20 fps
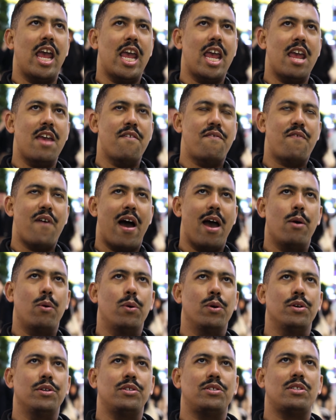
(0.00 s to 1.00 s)
if I
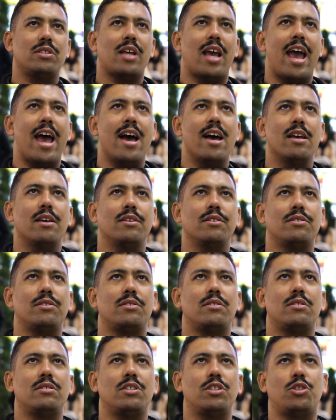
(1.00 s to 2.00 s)
was
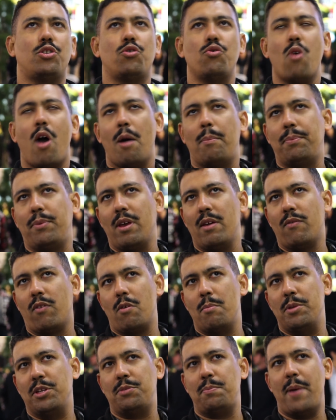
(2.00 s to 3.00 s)
as disruptive
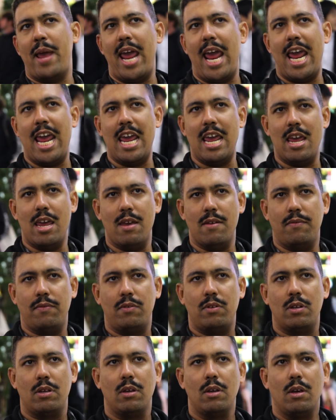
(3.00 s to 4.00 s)
or
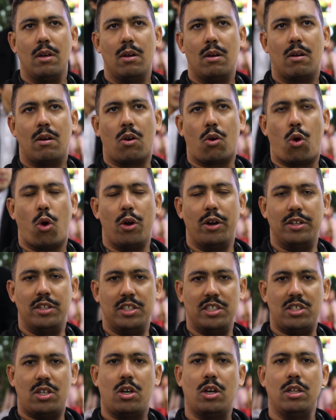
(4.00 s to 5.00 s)
misbehaved according to
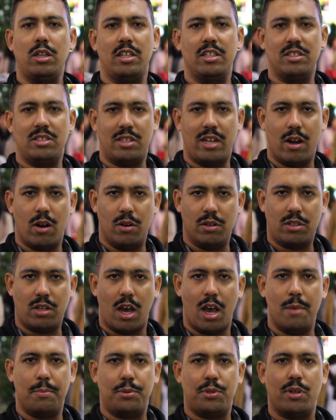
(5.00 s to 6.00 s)
these hoodlum
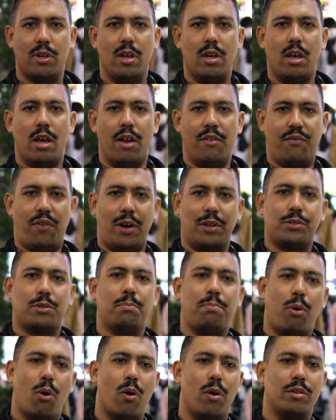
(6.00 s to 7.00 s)
stereotypes and false
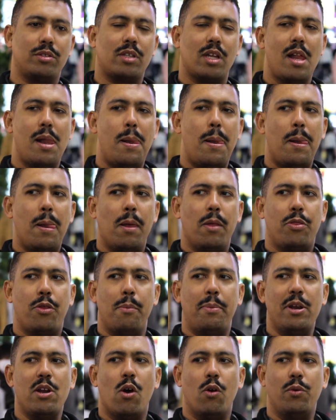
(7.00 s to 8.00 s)
reports,
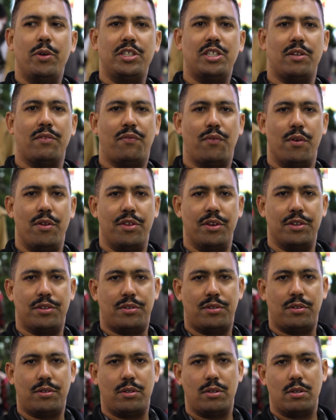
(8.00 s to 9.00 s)
there'd be no reason for
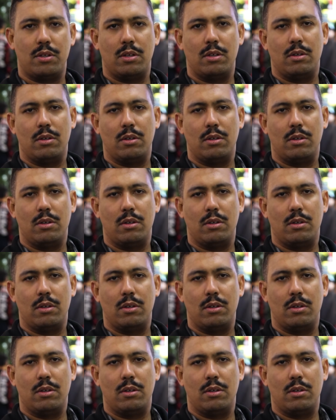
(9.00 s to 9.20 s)
this